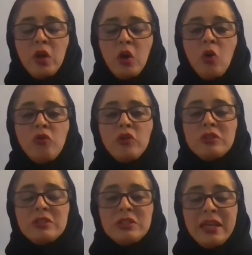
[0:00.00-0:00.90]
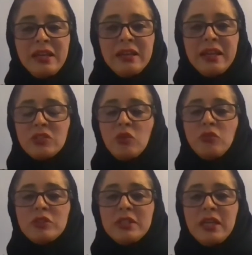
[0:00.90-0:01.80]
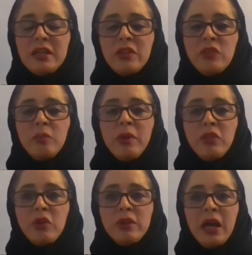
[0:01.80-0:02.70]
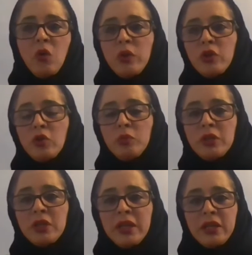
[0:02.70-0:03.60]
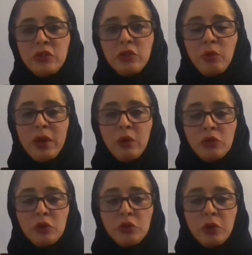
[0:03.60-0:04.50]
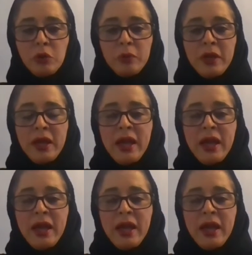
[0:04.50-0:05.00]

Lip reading: overtaken the method how we communicate throughout the globe.